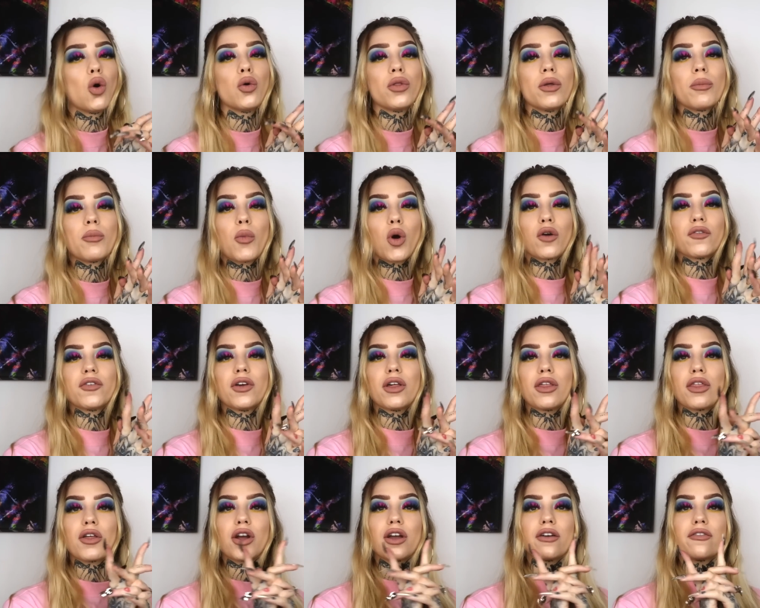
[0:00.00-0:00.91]
oh the morphe
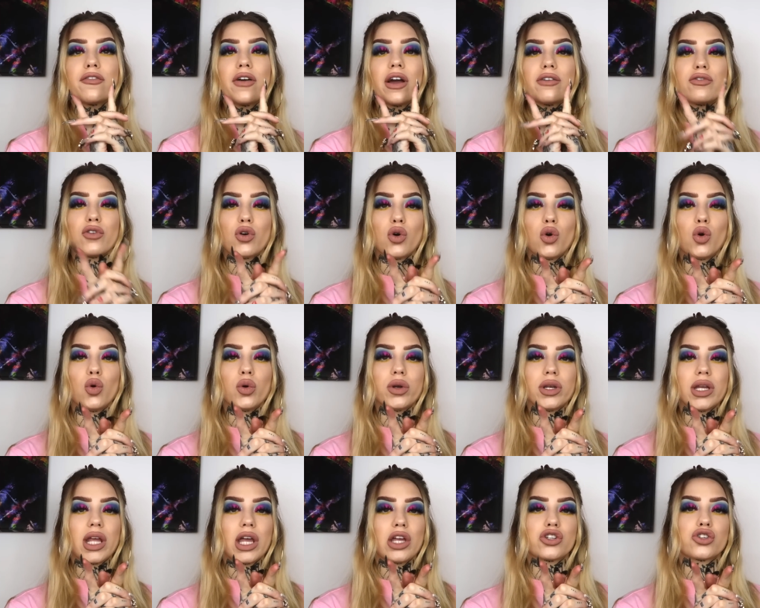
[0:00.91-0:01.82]
350
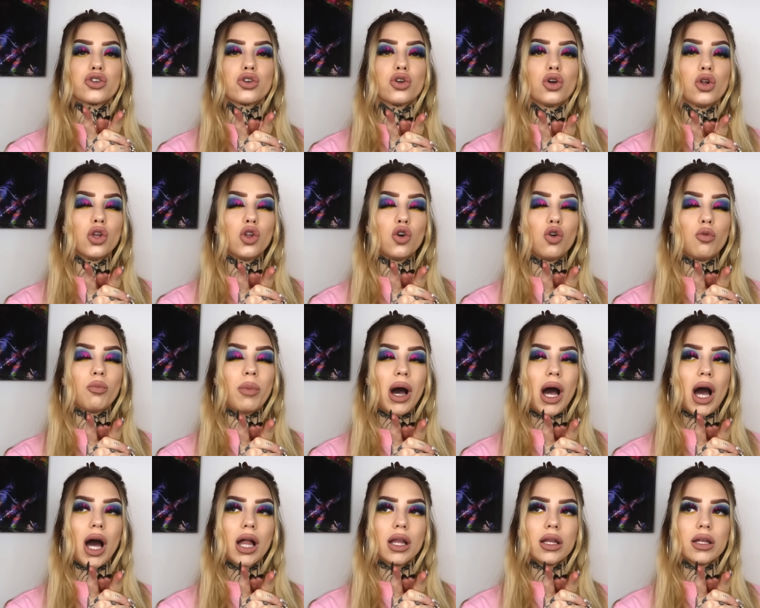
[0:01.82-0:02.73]
nature glow
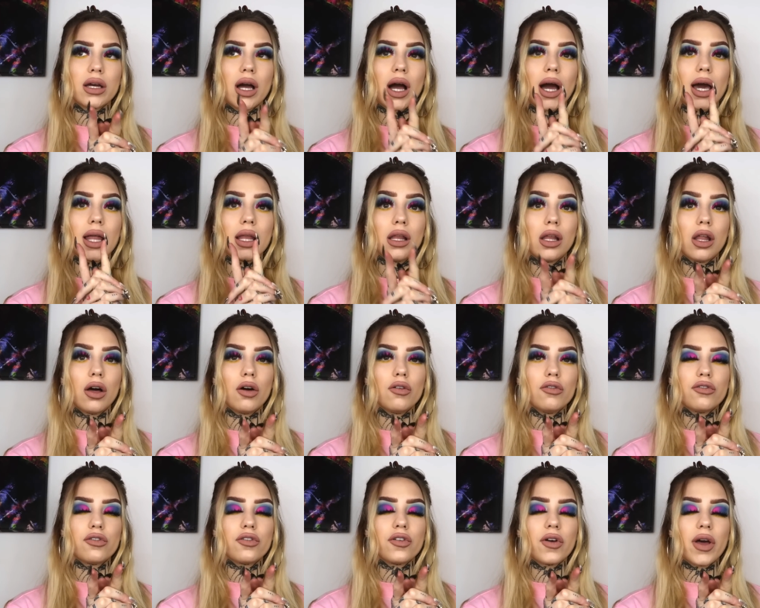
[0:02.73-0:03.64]
palette i
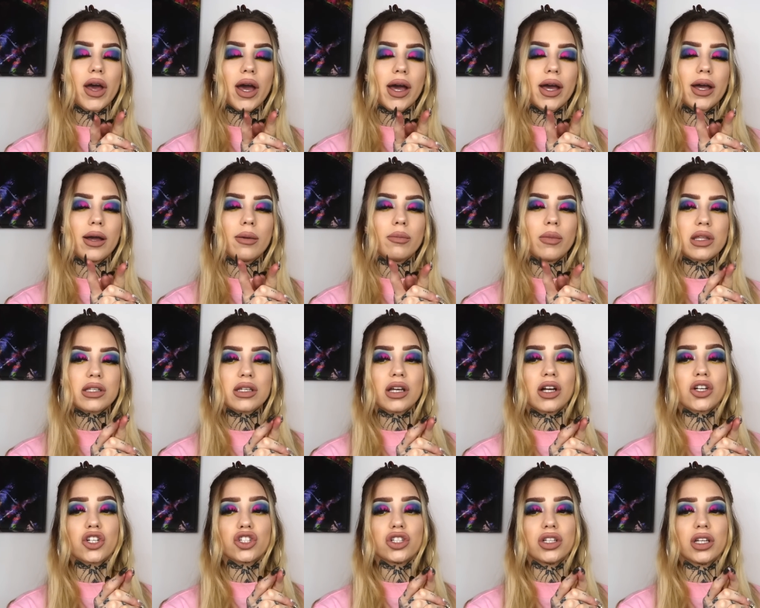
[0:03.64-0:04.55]
love and um, that's
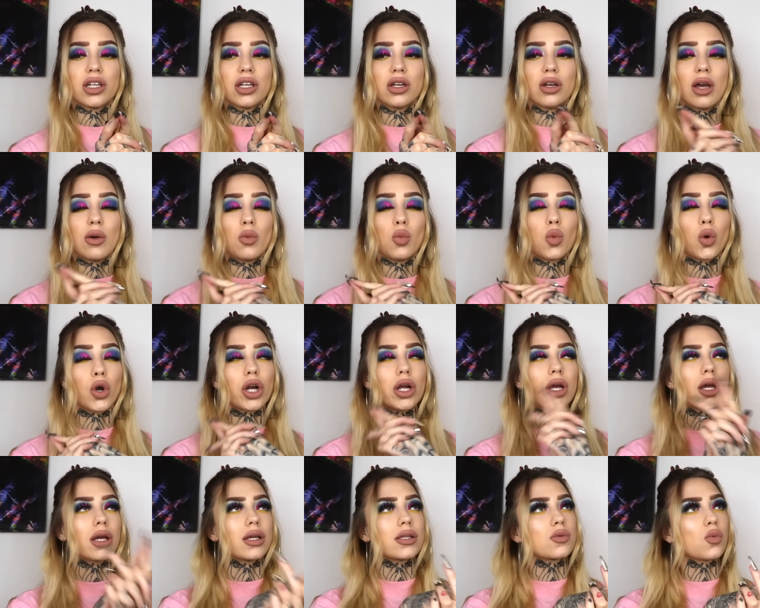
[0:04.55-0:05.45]
actually at
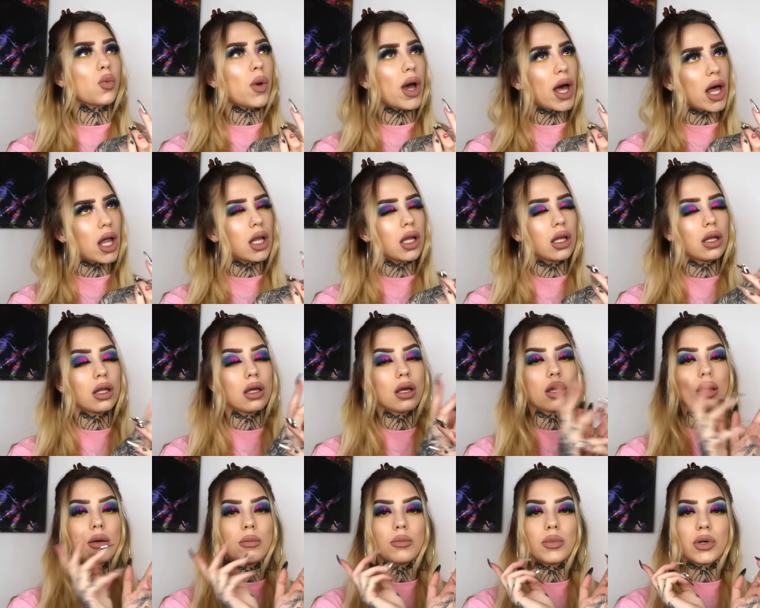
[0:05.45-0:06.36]
work as well
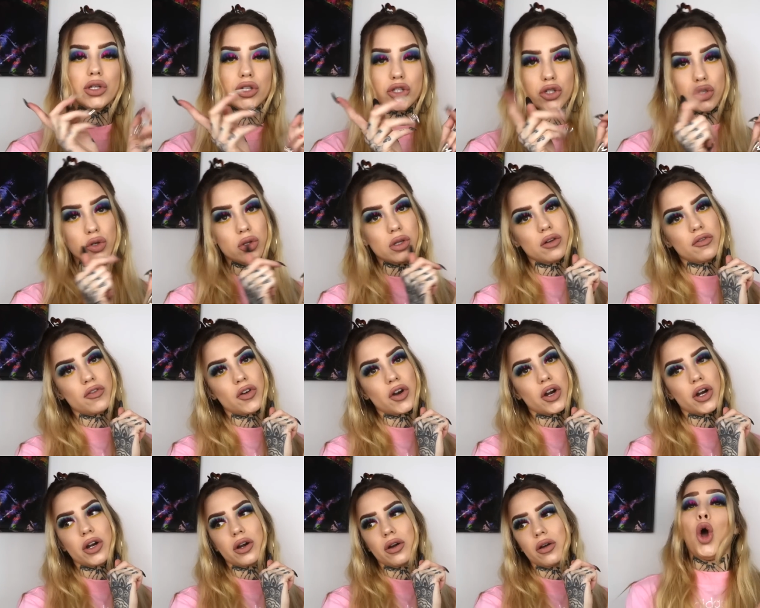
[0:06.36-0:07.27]
but do love
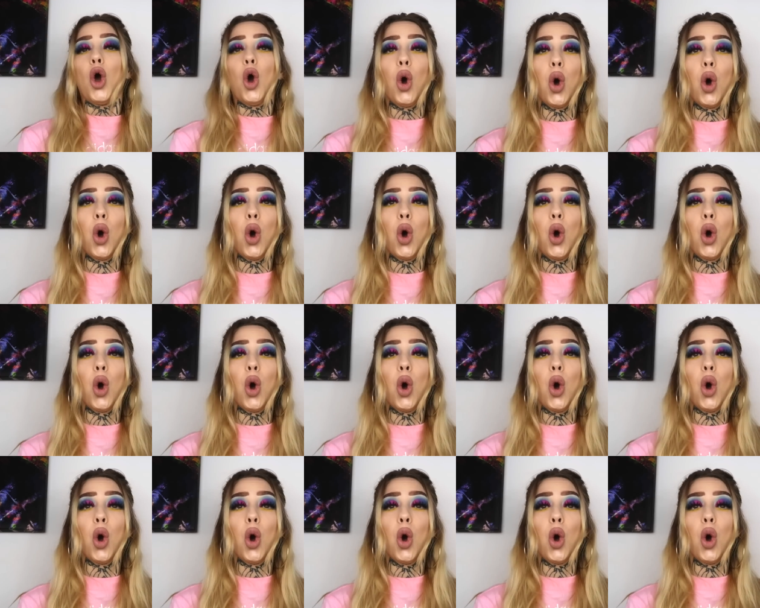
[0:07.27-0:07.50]
her